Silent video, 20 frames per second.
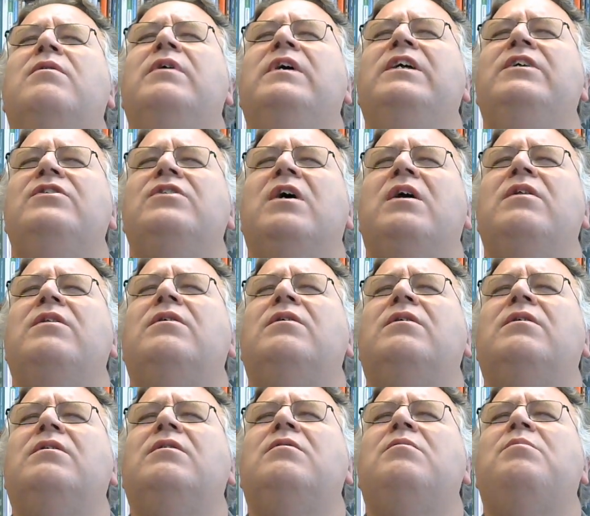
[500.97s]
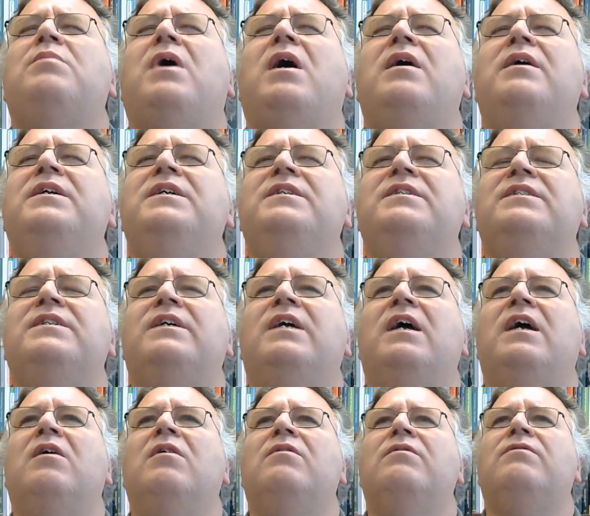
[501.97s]
each other, bodies
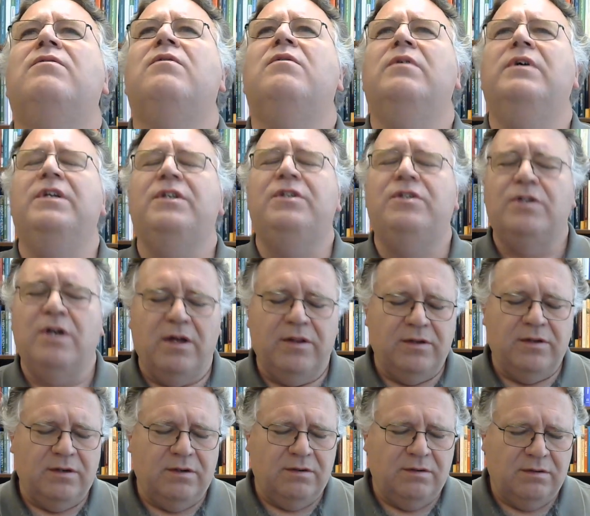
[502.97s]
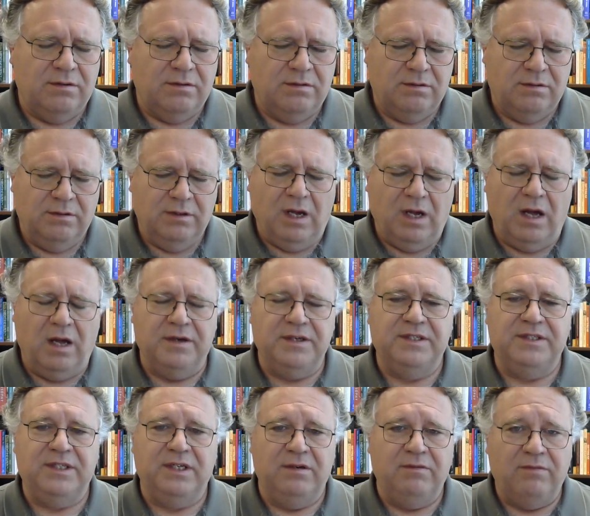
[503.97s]
account for each other, God
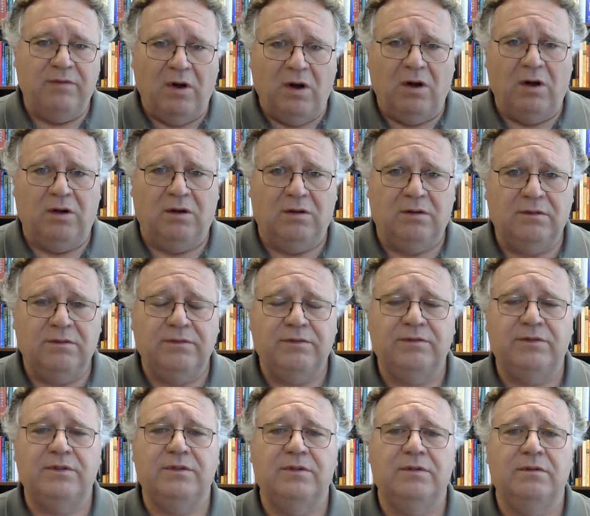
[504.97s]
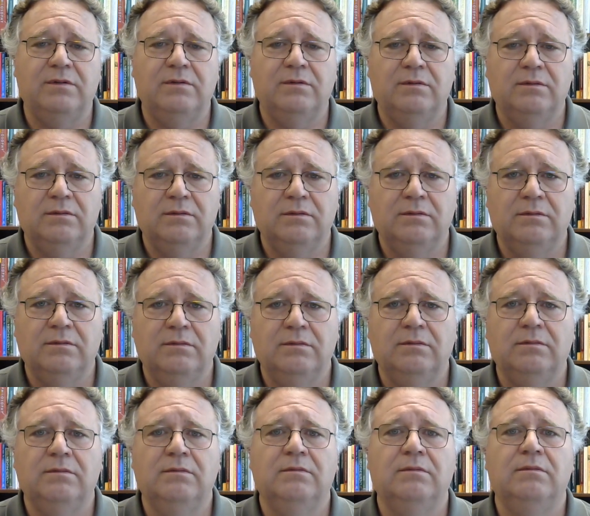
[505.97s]
is involved,
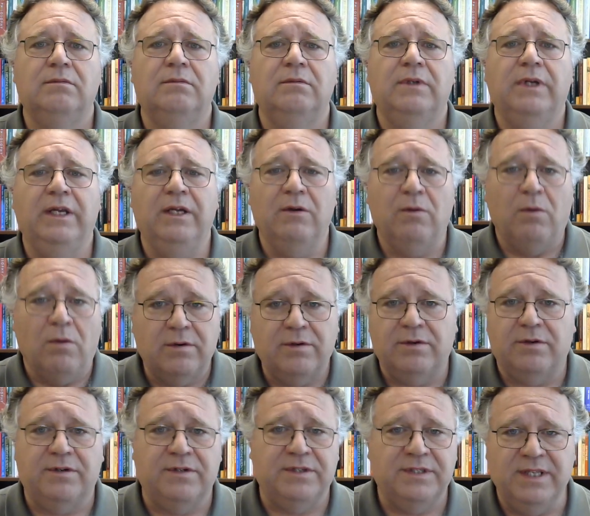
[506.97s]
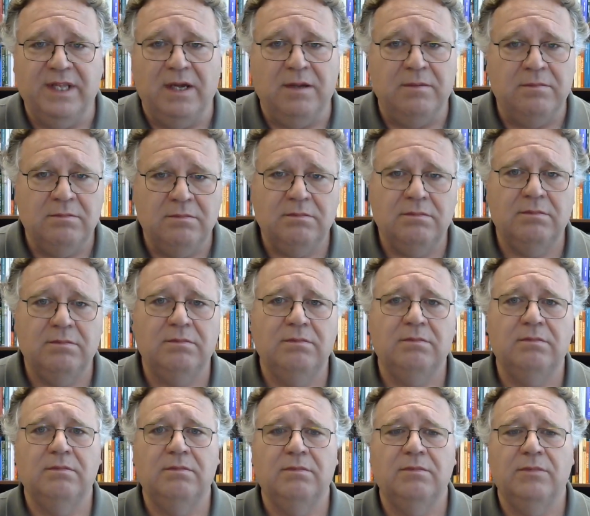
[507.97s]
he orders them,
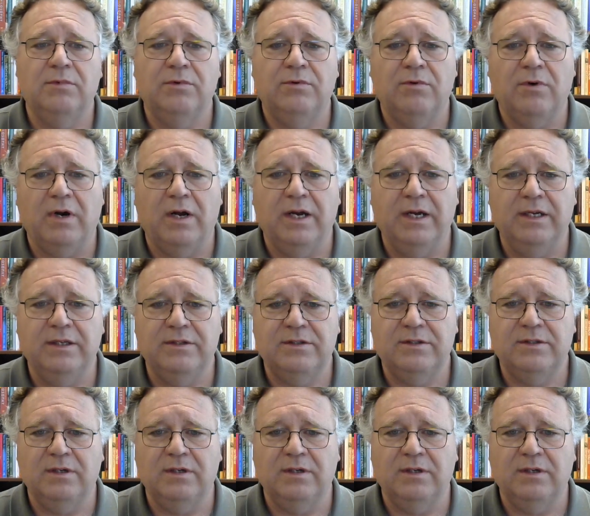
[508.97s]
right?